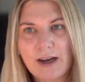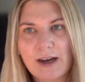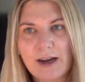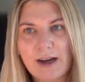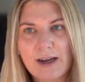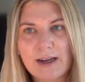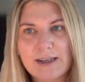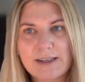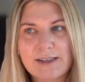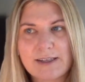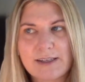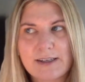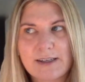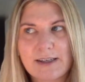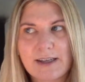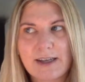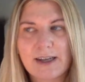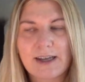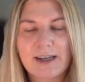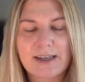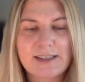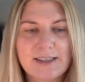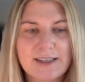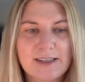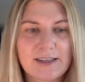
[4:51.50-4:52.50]

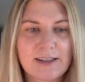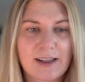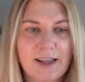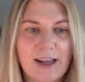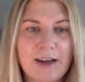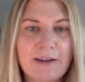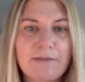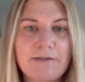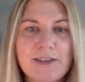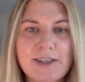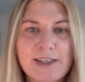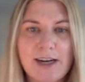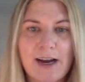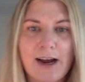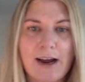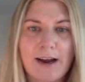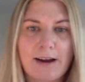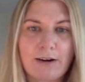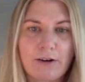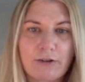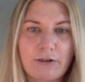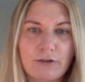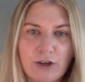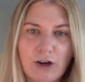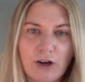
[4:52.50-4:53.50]
it's a
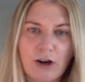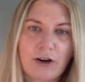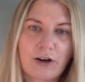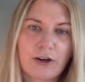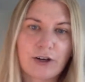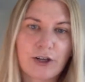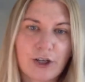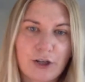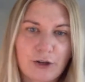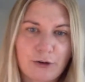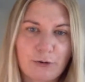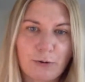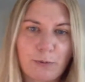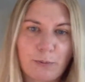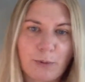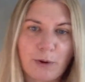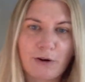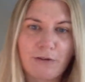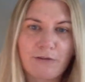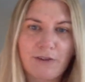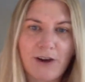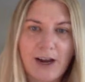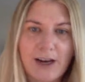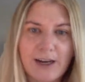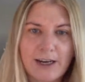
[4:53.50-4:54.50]
lifestyle. Are you
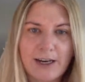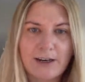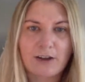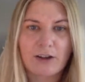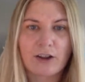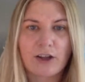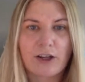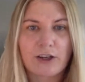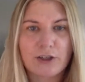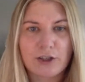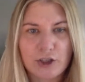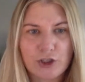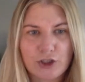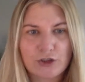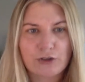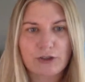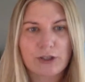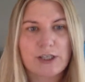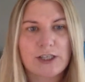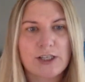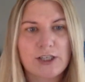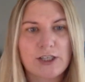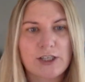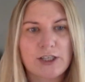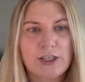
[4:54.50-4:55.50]
providing a luxury
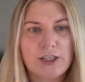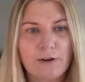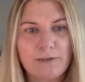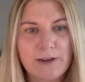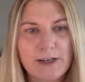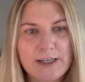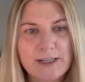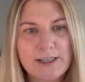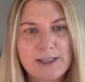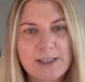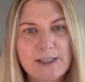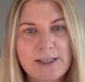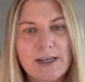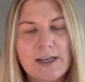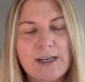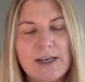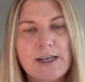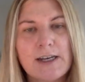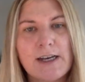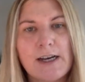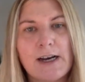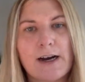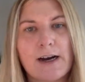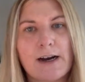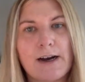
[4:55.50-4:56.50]
service?
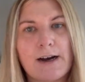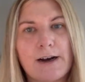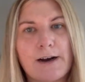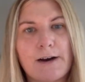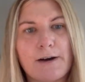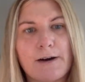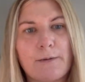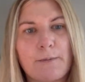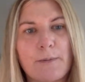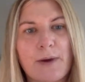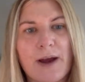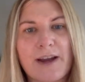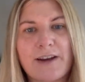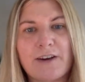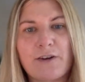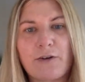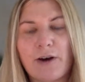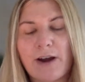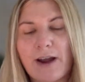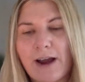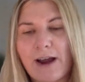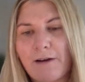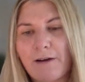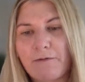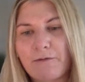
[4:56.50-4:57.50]
I know I
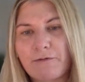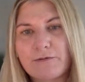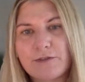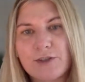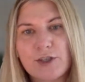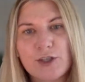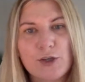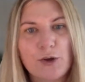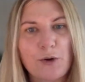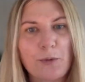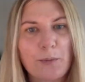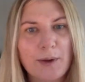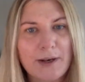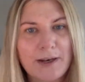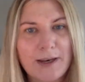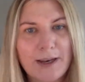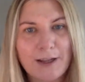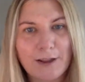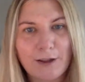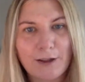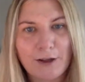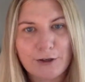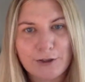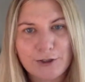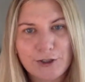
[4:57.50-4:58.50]
have so many
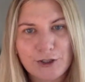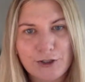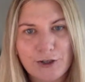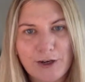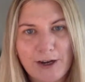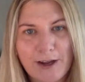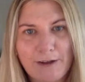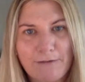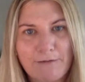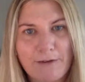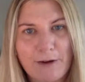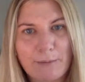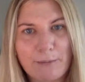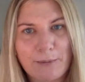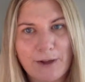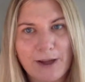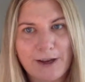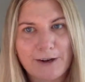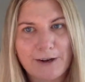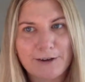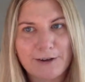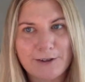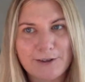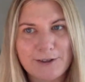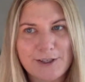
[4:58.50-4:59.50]
luxury event
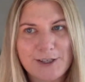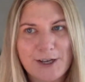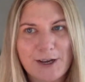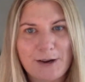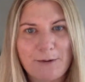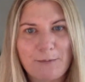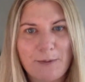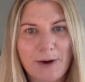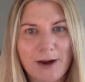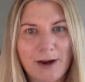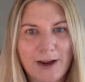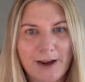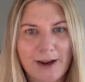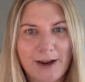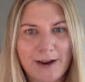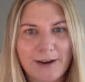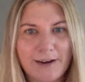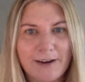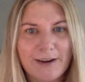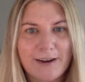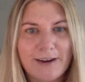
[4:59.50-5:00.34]
planners in my